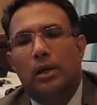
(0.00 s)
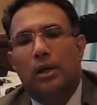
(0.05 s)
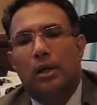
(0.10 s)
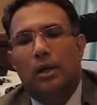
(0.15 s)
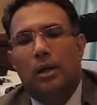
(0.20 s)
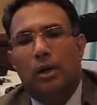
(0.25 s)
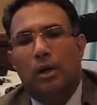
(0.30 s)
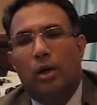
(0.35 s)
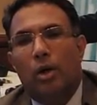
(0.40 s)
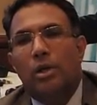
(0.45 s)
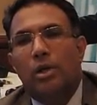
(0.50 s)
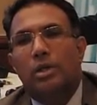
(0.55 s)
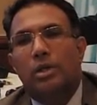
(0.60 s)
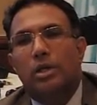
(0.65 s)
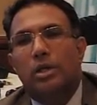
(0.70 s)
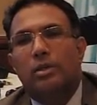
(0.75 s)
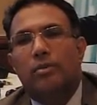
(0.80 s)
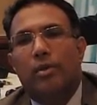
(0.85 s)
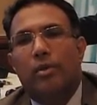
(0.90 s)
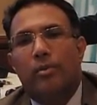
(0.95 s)
not
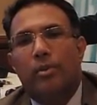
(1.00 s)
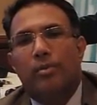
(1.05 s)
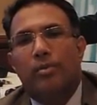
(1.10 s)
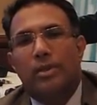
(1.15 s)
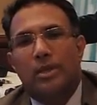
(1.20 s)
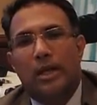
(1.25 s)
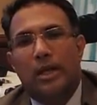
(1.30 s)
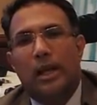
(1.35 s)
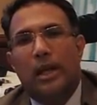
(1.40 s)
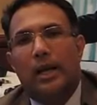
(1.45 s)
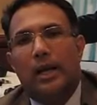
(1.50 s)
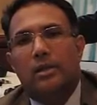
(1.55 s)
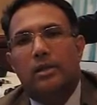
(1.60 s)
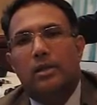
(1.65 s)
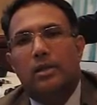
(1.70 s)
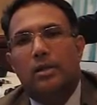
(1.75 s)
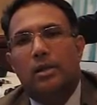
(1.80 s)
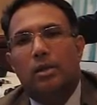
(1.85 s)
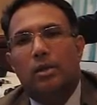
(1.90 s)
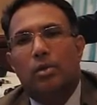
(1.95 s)
just from a physical
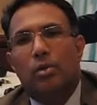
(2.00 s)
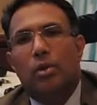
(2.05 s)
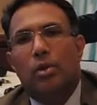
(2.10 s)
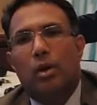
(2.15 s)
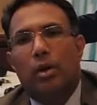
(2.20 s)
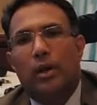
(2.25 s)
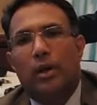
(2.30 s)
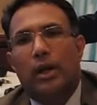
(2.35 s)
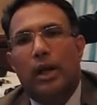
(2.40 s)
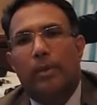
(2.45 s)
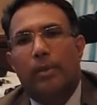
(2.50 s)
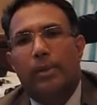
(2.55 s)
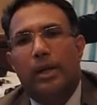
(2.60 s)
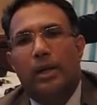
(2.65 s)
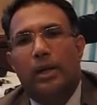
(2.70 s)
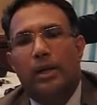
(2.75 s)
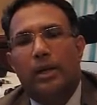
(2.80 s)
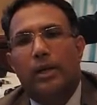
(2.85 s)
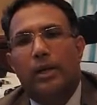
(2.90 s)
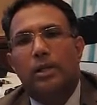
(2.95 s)
access control or a time
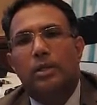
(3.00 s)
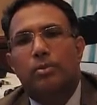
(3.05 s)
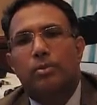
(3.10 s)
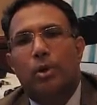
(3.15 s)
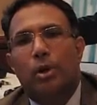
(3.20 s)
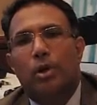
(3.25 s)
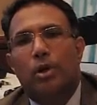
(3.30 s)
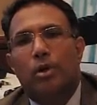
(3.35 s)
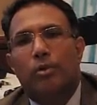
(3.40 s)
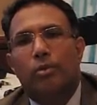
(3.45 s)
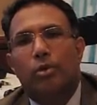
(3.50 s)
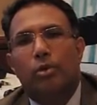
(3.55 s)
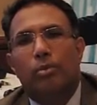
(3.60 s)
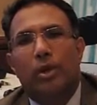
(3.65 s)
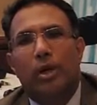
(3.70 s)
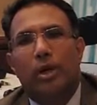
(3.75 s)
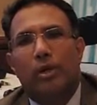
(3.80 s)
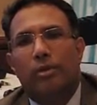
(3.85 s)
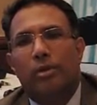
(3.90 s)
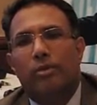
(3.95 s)
and attendance point of view,
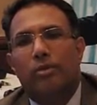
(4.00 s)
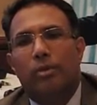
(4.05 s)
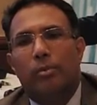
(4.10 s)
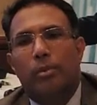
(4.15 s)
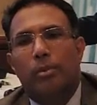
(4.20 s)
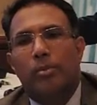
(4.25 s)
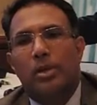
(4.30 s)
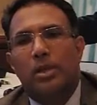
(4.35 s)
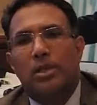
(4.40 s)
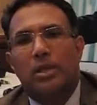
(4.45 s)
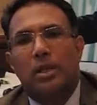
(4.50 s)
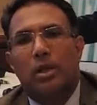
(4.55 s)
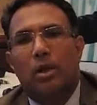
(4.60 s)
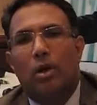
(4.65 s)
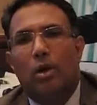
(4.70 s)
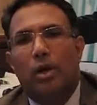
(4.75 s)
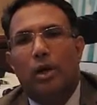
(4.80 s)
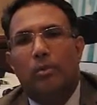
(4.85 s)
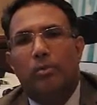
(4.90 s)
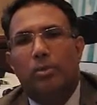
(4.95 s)
but even from a PC
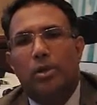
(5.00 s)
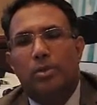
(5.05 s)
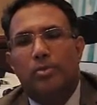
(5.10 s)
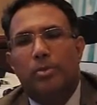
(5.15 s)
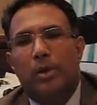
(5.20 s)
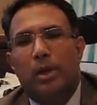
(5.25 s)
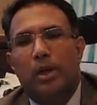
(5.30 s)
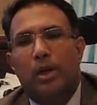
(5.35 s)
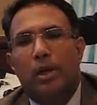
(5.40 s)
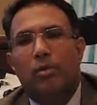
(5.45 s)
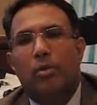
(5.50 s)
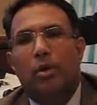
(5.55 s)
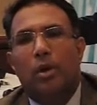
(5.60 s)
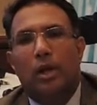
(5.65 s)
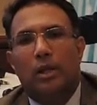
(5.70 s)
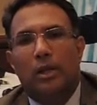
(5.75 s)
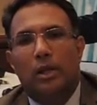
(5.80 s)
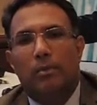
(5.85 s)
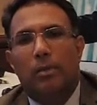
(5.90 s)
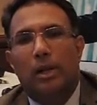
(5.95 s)
login perspective
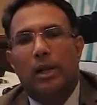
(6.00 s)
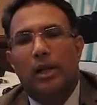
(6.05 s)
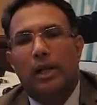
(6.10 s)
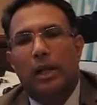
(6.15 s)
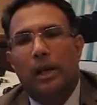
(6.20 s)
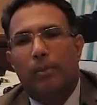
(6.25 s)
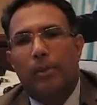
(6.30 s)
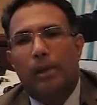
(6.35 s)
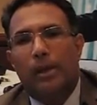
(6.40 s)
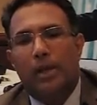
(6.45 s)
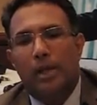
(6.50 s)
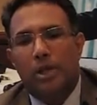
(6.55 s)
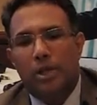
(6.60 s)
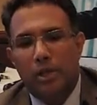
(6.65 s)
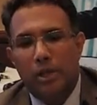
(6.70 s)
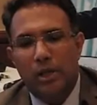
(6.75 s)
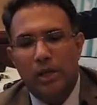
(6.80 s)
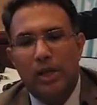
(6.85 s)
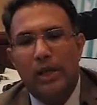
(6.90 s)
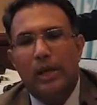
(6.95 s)
or other
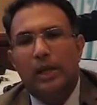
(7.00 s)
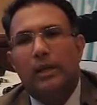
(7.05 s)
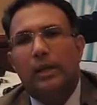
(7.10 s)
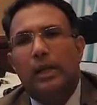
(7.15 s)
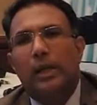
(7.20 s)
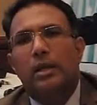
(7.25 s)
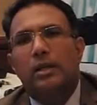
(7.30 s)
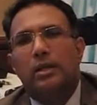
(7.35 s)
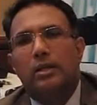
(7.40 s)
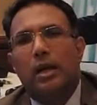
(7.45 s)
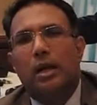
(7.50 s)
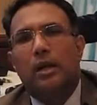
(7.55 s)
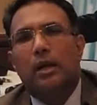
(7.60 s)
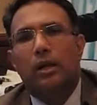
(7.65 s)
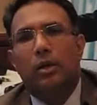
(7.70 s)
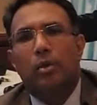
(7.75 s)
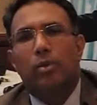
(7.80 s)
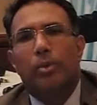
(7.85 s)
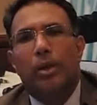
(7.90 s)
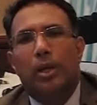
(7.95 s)
multi-application, that is
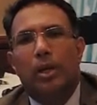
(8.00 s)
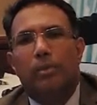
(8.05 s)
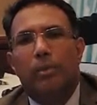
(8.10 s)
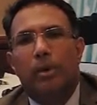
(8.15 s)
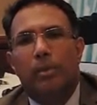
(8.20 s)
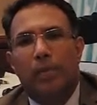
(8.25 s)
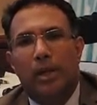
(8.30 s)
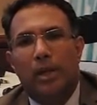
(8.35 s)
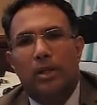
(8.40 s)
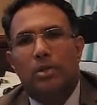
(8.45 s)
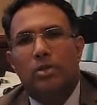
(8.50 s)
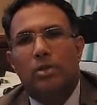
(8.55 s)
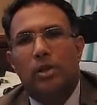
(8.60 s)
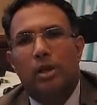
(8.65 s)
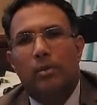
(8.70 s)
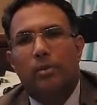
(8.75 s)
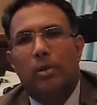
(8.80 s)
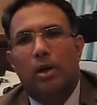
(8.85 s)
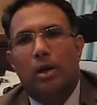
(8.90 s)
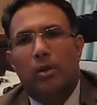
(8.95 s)
starting to become a
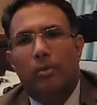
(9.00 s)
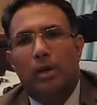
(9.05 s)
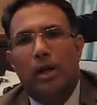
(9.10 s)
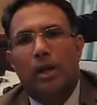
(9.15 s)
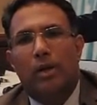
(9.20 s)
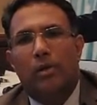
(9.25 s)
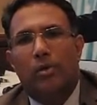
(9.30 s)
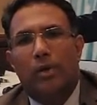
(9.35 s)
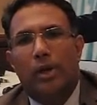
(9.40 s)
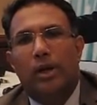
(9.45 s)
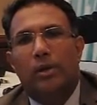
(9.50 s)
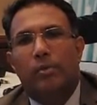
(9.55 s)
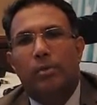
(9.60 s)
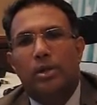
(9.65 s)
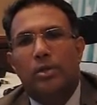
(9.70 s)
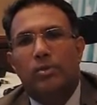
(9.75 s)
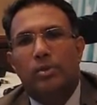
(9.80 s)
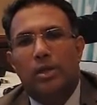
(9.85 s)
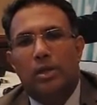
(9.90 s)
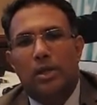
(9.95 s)
mainstream or a main trend
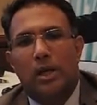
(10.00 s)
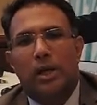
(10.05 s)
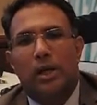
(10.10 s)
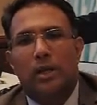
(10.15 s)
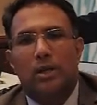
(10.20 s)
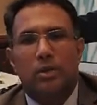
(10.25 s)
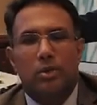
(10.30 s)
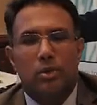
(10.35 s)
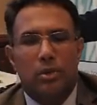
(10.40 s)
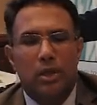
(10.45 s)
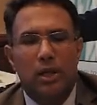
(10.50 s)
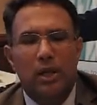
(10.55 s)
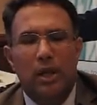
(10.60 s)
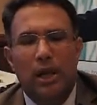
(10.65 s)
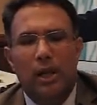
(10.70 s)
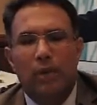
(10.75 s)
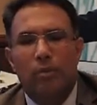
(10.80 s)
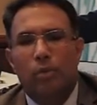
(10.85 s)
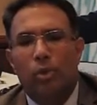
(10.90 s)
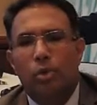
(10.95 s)
which we're starting to see,
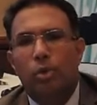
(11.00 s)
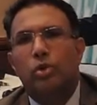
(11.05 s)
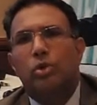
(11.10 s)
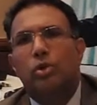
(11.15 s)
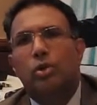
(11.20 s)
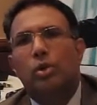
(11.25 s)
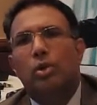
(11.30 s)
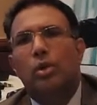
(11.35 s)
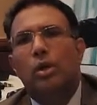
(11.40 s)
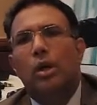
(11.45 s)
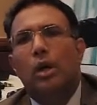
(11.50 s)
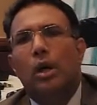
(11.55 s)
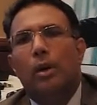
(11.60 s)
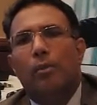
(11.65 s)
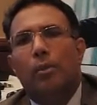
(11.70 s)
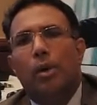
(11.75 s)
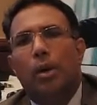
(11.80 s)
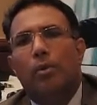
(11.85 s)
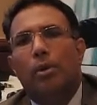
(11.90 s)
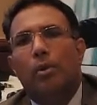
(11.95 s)
and more so
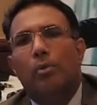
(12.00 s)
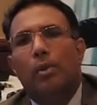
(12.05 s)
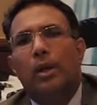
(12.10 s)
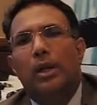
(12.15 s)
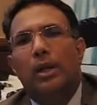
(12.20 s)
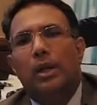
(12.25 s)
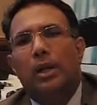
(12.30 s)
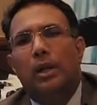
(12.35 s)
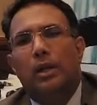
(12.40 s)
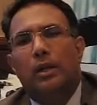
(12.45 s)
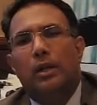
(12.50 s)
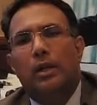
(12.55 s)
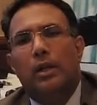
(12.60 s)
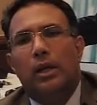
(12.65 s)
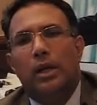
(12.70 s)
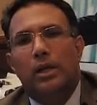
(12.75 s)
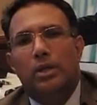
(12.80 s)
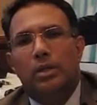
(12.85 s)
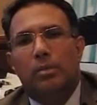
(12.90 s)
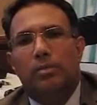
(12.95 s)
probably in
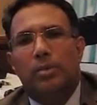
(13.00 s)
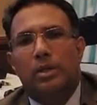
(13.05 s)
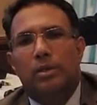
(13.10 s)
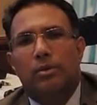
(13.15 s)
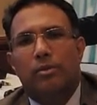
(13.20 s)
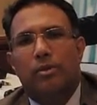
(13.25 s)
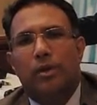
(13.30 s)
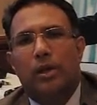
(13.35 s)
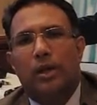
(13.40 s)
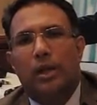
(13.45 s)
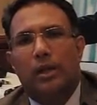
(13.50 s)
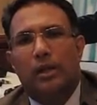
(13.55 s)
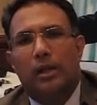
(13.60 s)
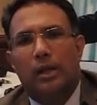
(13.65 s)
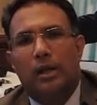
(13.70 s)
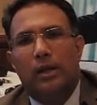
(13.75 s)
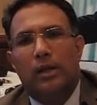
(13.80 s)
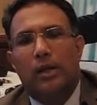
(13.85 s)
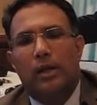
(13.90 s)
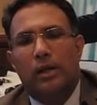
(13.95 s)
the Asia Pacific and
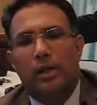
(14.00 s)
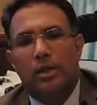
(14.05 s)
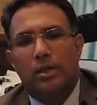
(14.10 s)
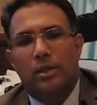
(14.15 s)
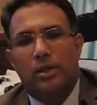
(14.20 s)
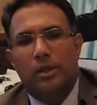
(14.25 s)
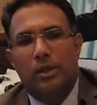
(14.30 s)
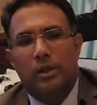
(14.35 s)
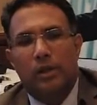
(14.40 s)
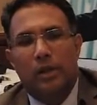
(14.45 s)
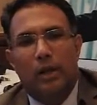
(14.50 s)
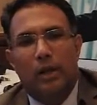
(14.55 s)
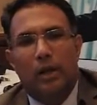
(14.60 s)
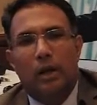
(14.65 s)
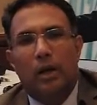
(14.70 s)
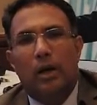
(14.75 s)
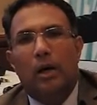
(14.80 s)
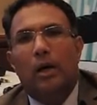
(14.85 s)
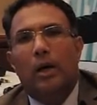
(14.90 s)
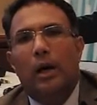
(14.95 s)
the India region.
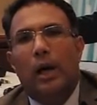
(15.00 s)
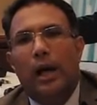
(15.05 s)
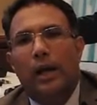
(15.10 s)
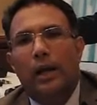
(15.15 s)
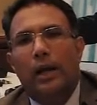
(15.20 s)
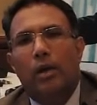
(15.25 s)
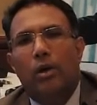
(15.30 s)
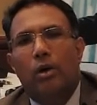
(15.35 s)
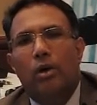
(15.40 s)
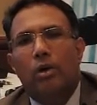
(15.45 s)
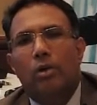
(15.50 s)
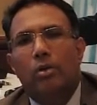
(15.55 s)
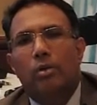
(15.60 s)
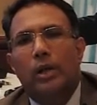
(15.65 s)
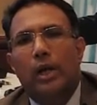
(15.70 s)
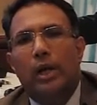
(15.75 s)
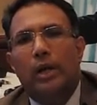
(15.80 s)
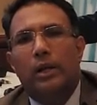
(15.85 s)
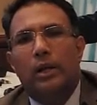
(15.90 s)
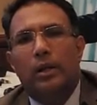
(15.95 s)
Adding on to
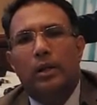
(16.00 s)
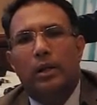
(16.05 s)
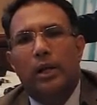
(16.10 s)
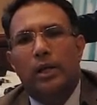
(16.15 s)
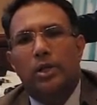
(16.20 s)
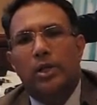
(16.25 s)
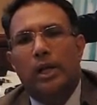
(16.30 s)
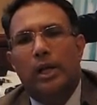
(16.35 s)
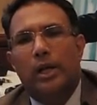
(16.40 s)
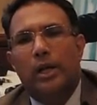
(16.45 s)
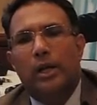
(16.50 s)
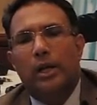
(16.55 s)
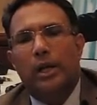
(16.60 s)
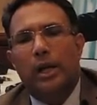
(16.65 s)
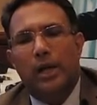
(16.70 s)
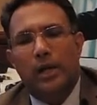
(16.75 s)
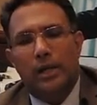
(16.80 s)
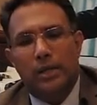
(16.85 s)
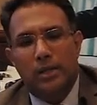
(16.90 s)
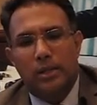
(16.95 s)
that, HID
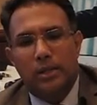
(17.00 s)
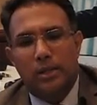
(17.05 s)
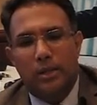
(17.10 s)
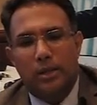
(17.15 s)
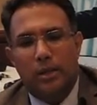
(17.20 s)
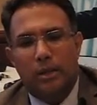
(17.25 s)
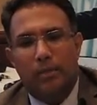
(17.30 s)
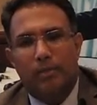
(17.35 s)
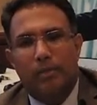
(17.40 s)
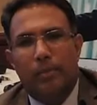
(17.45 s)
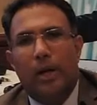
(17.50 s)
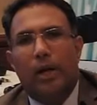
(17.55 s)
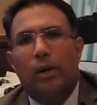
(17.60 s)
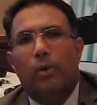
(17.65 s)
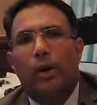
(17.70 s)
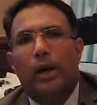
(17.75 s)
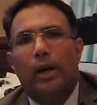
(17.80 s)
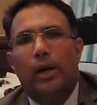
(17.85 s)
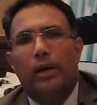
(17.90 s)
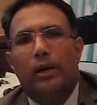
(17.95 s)
has
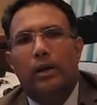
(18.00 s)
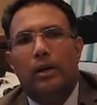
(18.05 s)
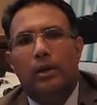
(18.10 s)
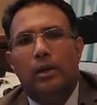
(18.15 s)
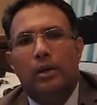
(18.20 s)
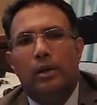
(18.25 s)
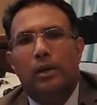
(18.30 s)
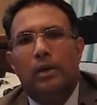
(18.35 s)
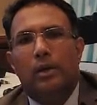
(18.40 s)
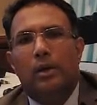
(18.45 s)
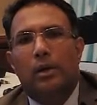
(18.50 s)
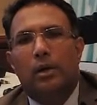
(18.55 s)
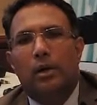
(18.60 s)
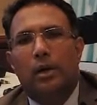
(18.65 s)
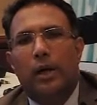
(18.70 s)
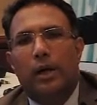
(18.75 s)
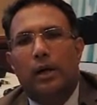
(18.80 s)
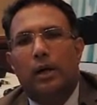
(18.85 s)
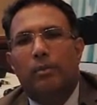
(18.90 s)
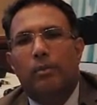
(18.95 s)
acquired
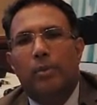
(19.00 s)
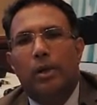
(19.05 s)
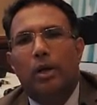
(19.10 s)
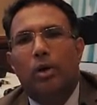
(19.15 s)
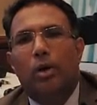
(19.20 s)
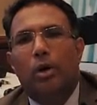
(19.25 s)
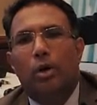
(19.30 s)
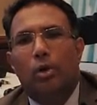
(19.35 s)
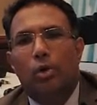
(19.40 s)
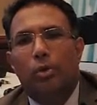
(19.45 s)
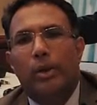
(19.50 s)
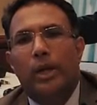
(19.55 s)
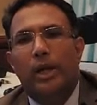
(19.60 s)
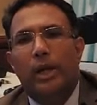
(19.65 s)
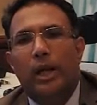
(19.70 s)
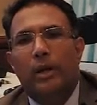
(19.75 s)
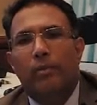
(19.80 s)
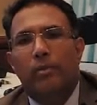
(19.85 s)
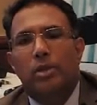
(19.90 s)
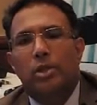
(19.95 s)
a company called
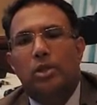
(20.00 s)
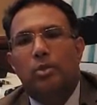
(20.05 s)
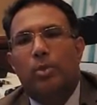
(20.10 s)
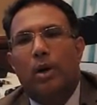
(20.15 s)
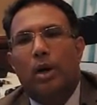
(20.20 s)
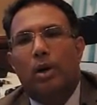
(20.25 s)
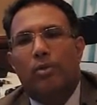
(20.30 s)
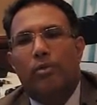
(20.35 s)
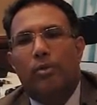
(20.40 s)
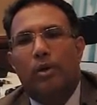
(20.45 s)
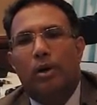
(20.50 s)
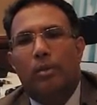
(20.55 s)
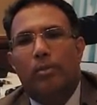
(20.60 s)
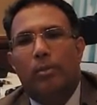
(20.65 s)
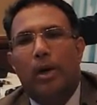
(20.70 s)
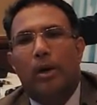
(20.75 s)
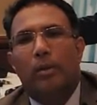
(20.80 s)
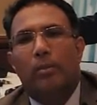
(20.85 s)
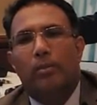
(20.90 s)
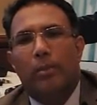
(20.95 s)
Lumidime, which is part of our
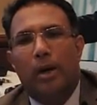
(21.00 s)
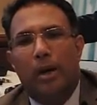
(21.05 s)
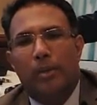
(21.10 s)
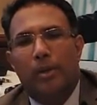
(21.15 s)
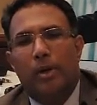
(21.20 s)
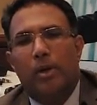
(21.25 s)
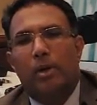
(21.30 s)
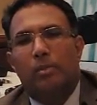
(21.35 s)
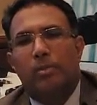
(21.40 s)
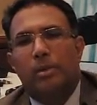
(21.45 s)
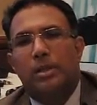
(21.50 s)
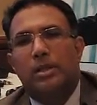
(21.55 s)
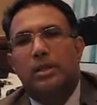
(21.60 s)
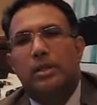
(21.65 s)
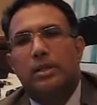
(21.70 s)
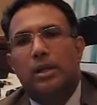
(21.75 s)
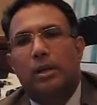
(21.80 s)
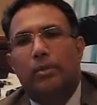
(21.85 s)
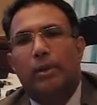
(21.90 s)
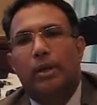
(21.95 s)
biometric
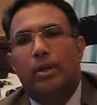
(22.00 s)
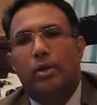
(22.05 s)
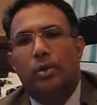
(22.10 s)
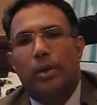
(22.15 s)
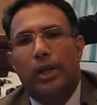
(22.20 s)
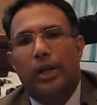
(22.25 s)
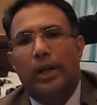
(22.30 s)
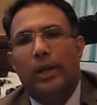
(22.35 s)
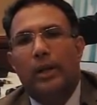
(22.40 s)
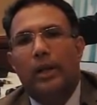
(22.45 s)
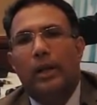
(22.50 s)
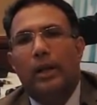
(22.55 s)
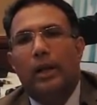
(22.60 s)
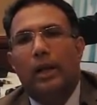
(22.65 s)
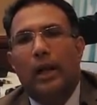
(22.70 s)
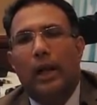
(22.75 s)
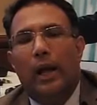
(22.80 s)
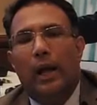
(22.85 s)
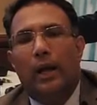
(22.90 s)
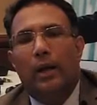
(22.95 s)
business segment today.
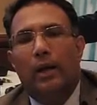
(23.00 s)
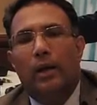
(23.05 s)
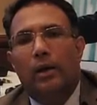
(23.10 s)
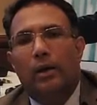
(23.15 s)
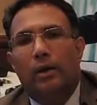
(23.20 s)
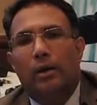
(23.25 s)
And